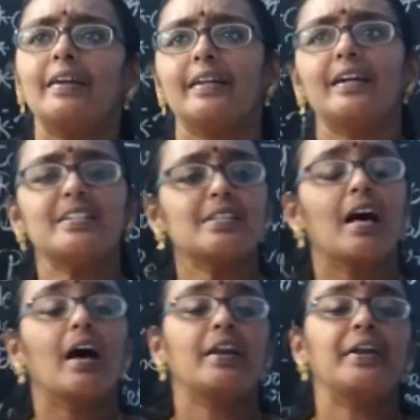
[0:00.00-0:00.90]
Dears,
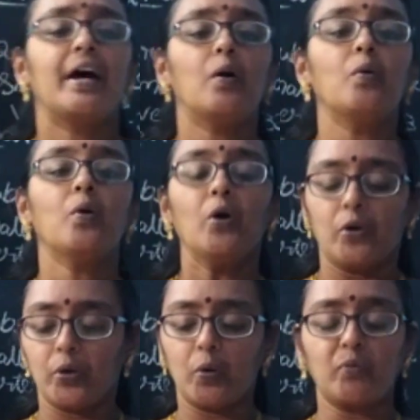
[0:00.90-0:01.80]
now
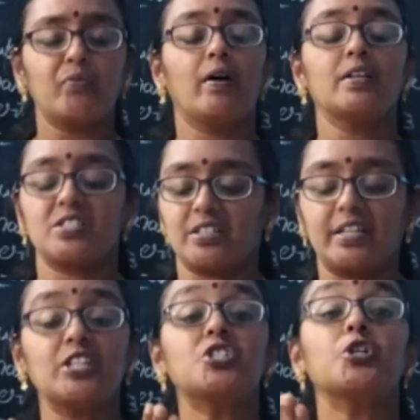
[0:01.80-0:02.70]
you first
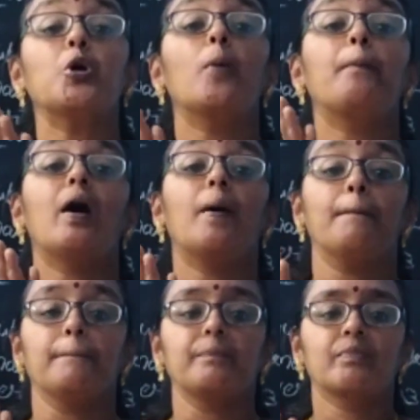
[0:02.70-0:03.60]
touch your
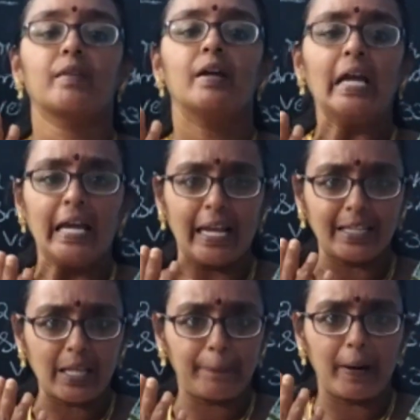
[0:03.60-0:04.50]
palm.
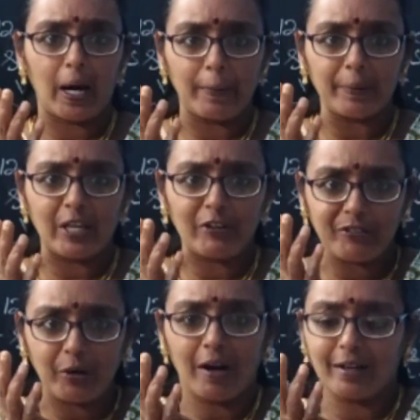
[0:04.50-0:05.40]
In the palm, if
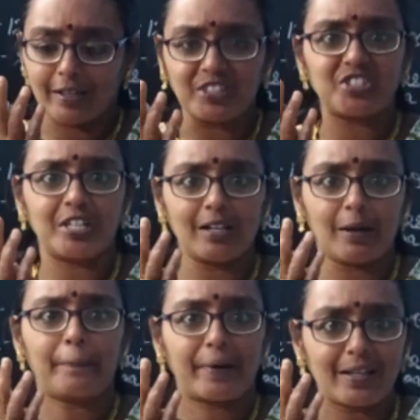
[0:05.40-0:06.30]
you are pressing,
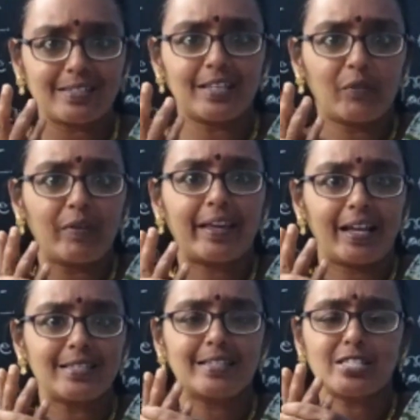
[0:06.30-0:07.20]
we
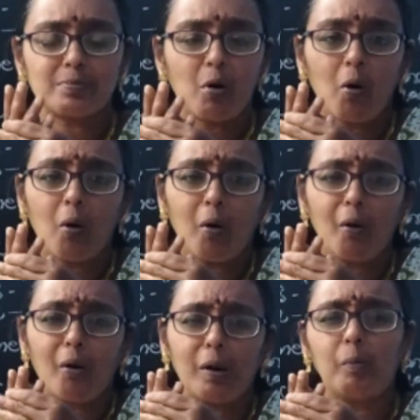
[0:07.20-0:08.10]
can see small
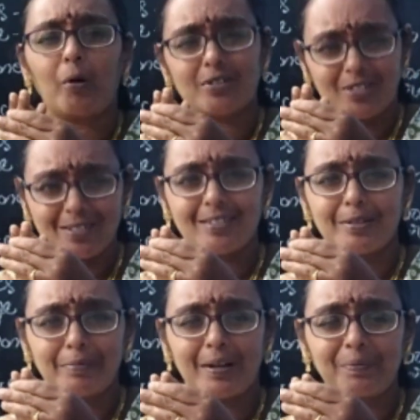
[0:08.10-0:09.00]
bonds, isn't
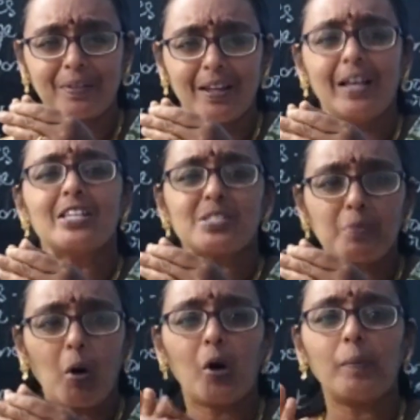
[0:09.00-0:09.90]
it, ma'am?
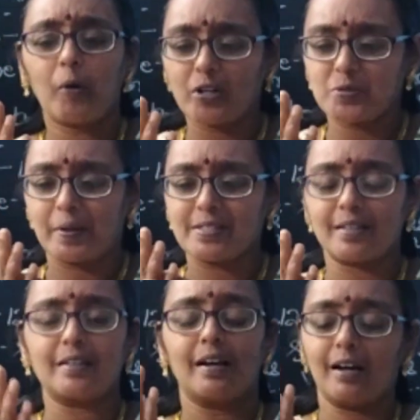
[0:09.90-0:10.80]
Small bonds
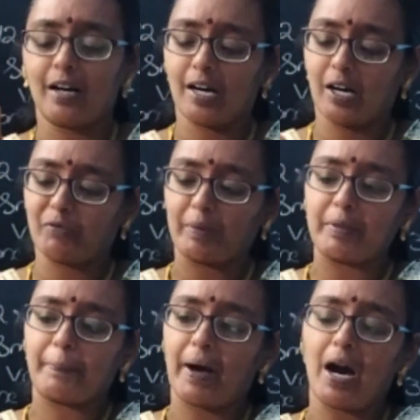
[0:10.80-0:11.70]
present from
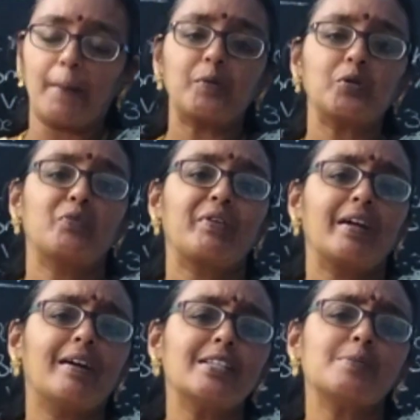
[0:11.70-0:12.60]
the palm to the
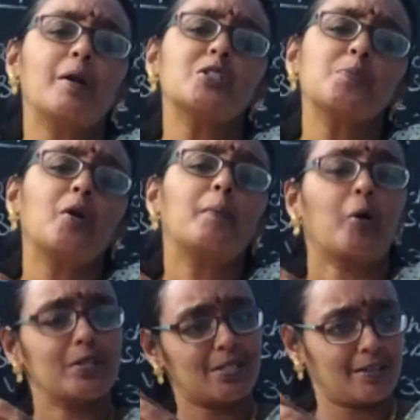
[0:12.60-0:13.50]
finger. Small
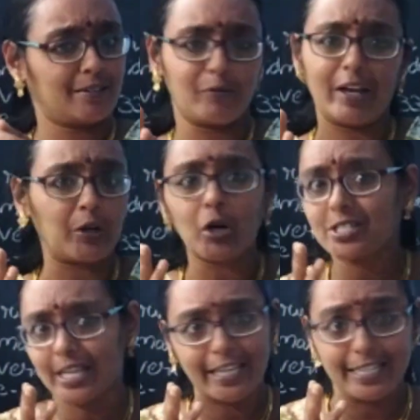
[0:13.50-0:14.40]
bonds are there. We are not
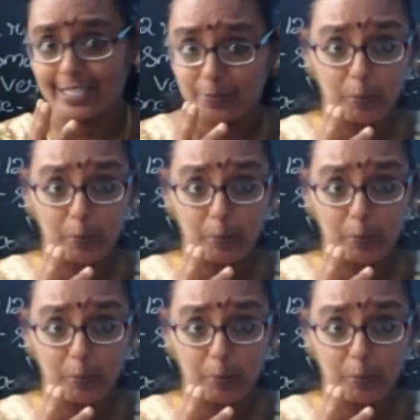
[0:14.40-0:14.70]
saying it as